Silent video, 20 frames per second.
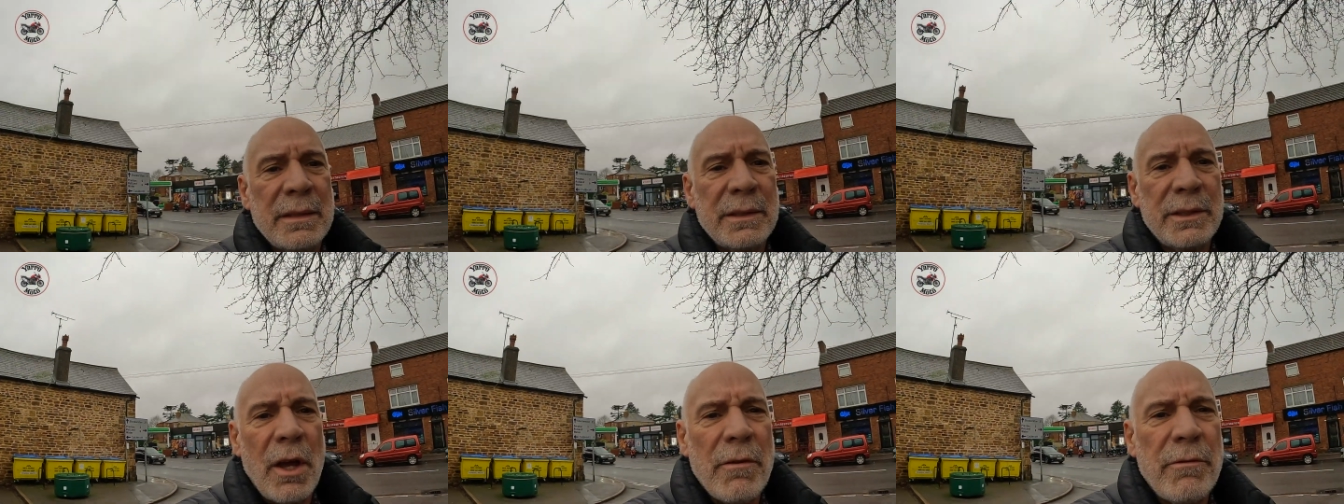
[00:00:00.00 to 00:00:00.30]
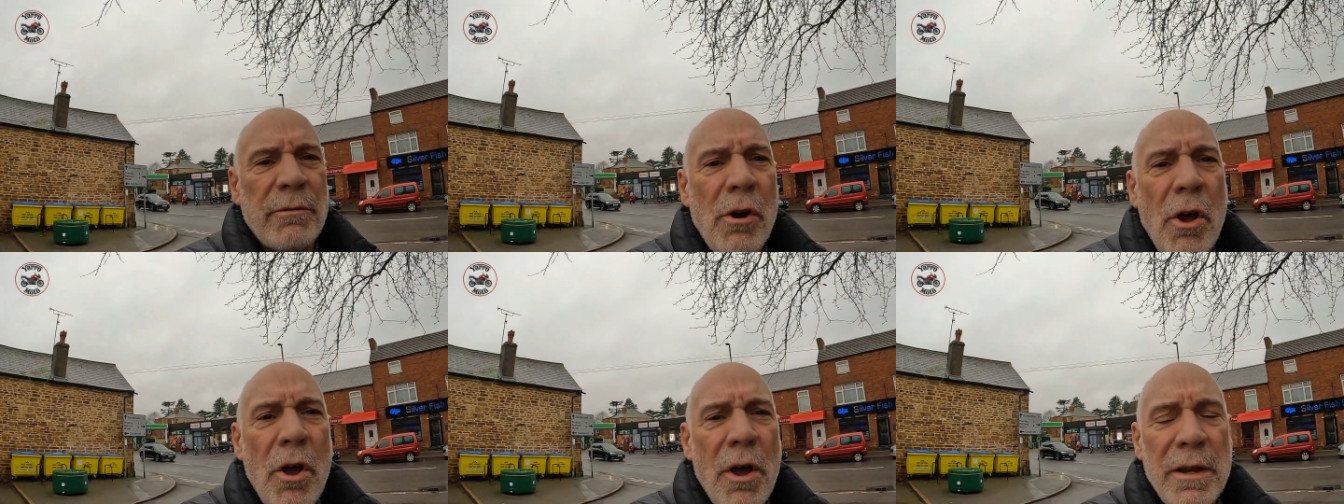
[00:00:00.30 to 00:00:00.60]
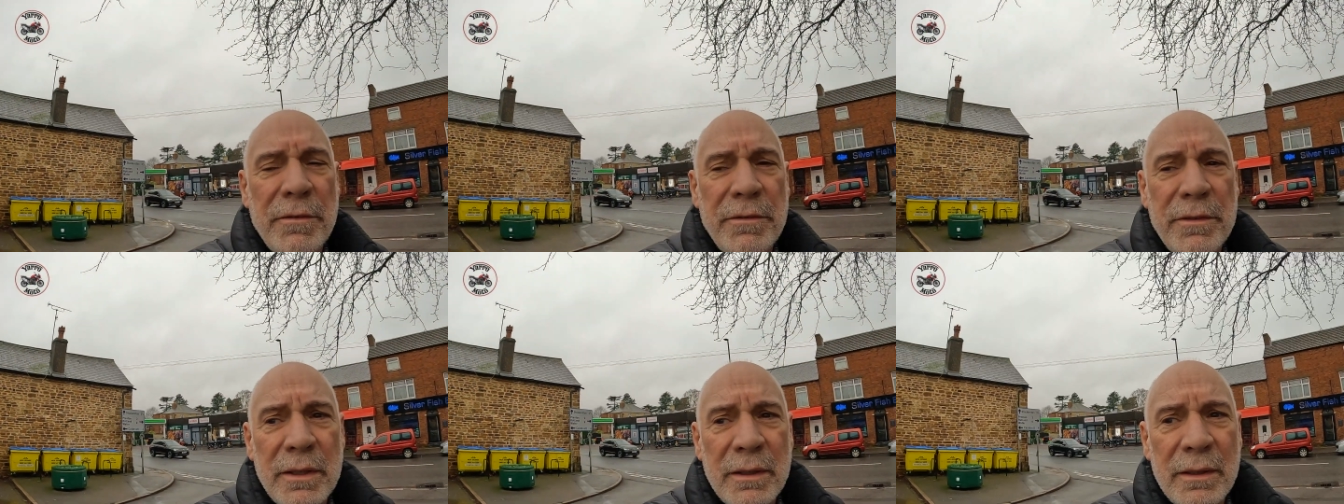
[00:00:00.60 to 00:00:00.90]
So I've
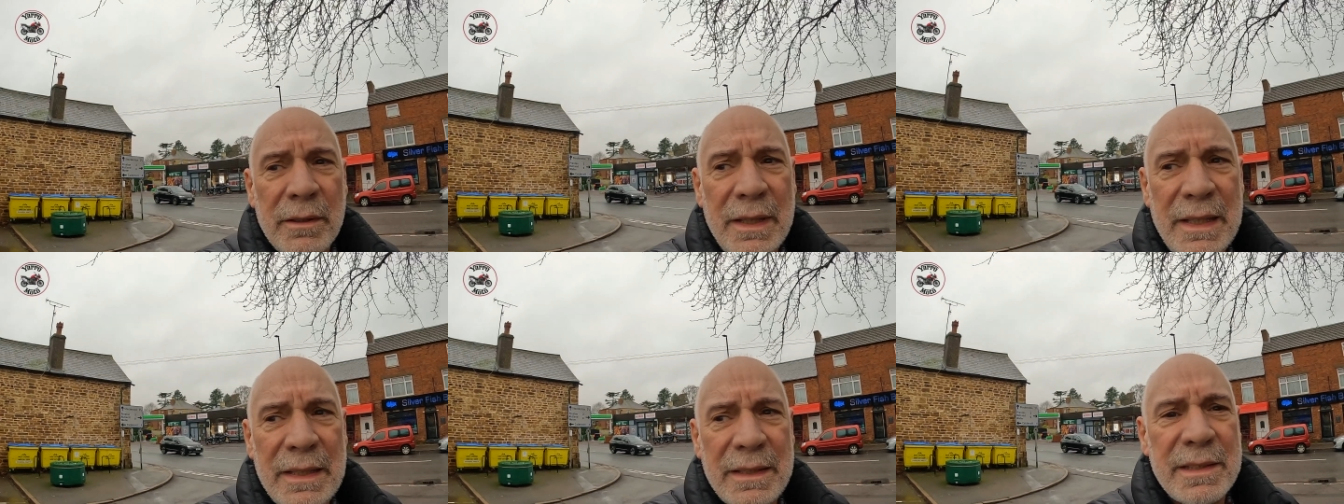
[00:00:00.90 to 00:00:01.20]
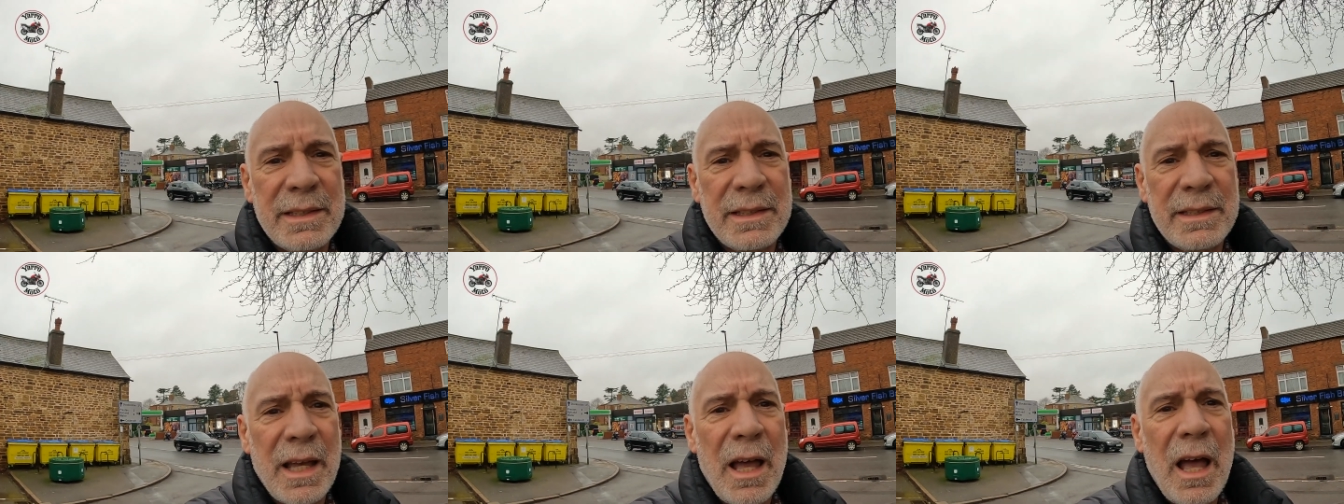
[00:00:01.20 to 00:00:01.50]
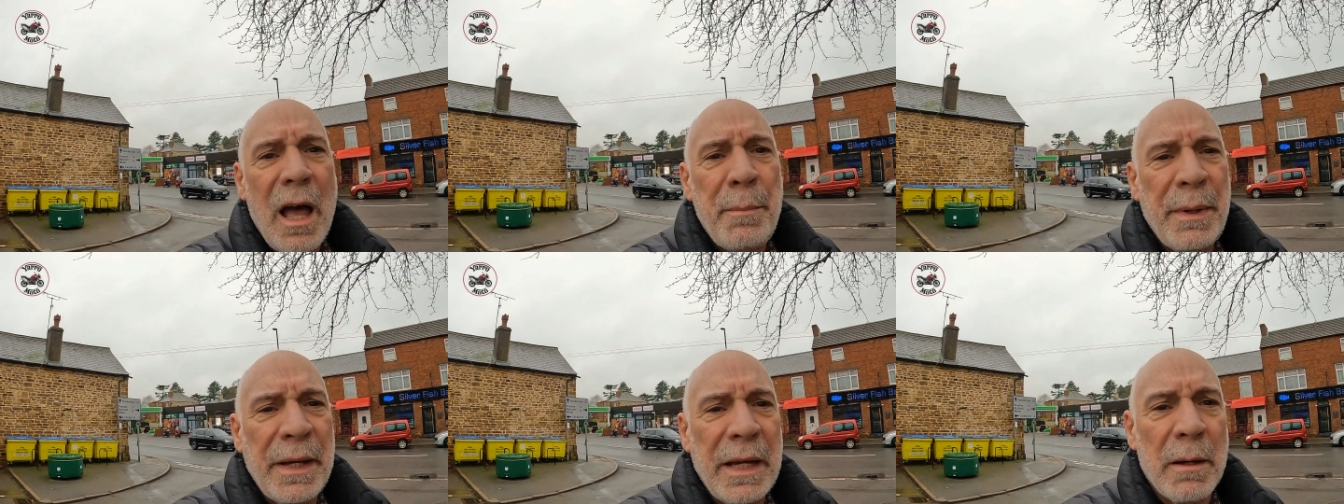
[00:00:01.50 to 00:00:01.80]
arrived, it's uh,
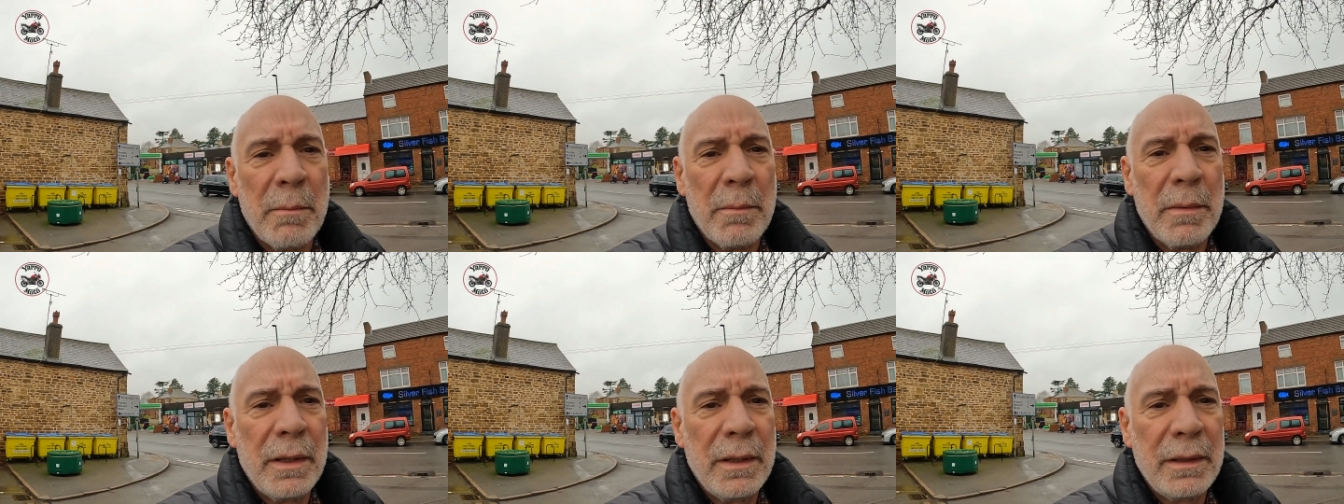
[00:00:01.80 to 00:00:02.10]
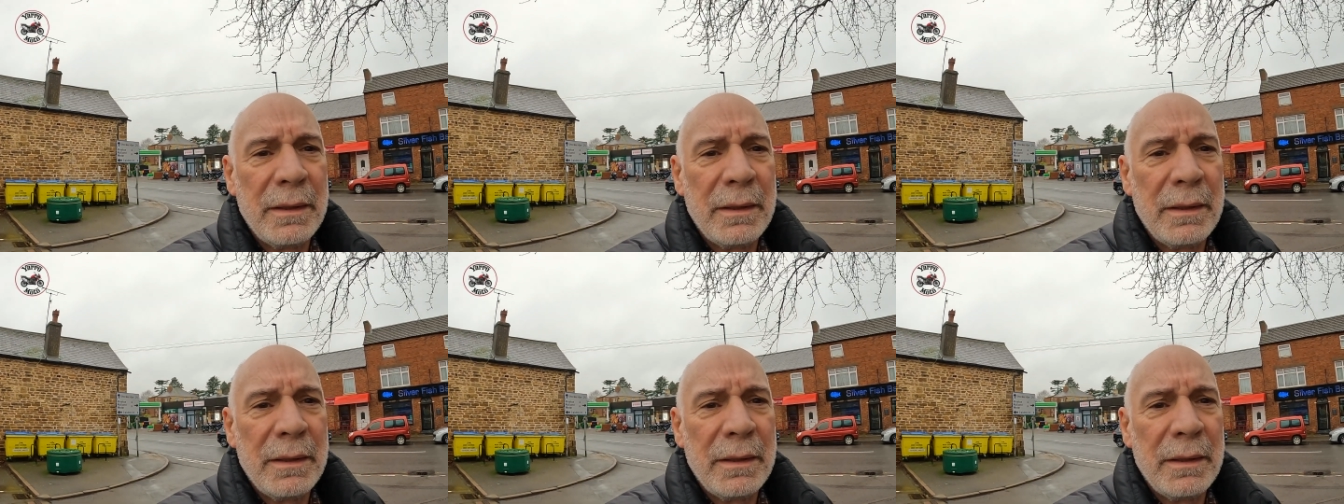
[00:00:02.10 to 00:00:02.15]
Uppingham